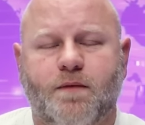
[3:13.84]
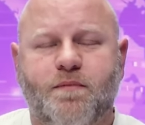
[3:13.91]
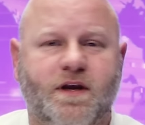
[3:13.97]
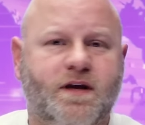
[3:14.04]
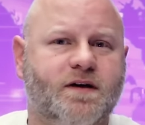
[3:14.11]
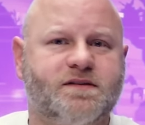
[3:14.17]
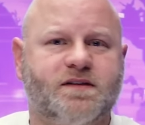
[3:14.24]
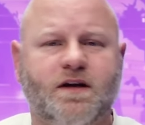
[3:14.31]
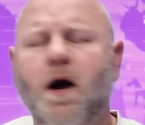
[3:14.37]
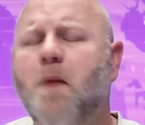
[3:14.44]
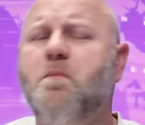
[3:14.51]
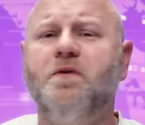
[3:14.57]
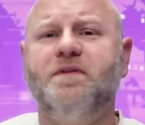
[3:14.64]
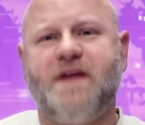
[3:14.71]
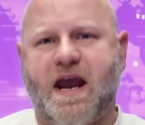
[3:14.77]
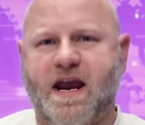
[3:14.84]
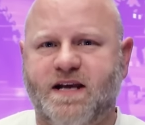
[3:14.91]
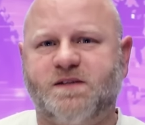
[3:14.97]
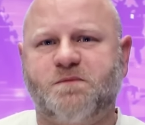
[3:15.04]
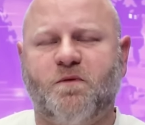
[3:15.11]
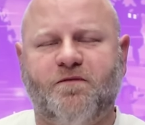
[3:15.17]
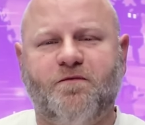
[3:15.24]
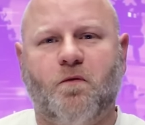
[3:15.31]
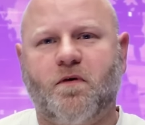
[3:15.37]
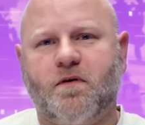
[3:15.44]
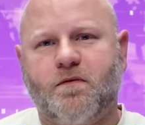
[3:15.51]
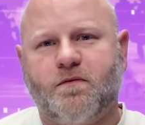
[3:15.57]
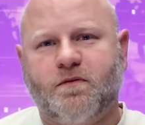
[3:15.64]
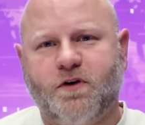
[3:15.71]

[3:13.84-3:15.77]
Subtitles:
Because a couple days before